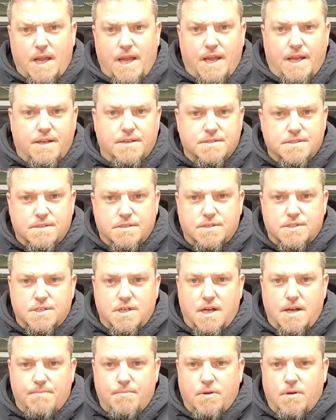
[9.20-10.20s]
is in the
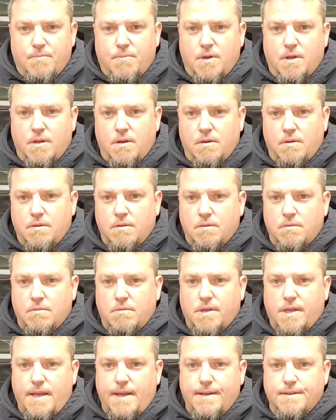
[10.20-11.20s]
shop up on the
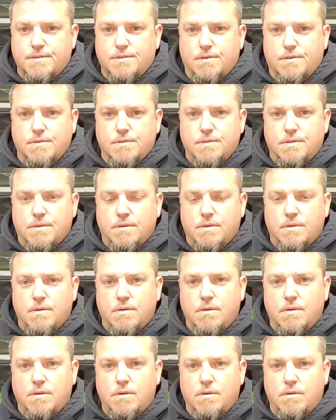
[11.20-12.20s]
casters
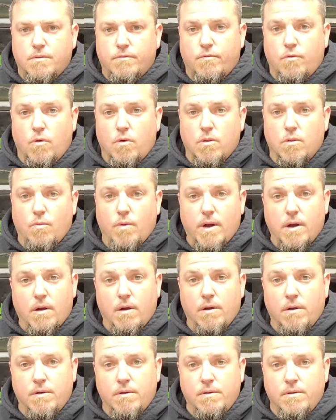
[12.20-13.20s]
for the
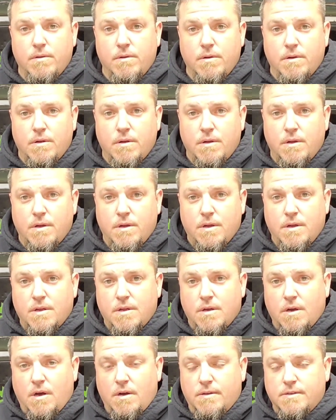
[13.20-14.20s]
winter.
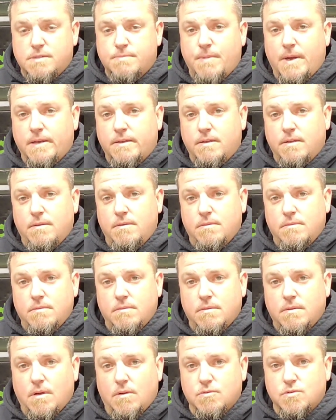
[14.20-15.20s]
Unexpected.
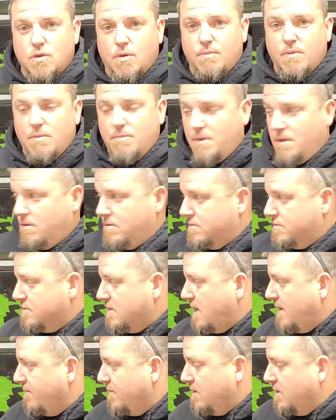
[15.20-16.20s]
I was hoping to be able to
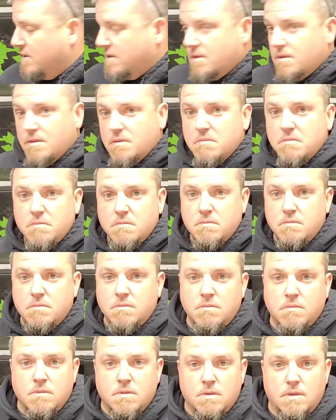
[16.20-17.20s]
drive it in
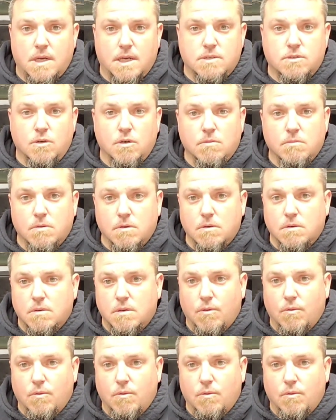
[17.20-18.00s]
October.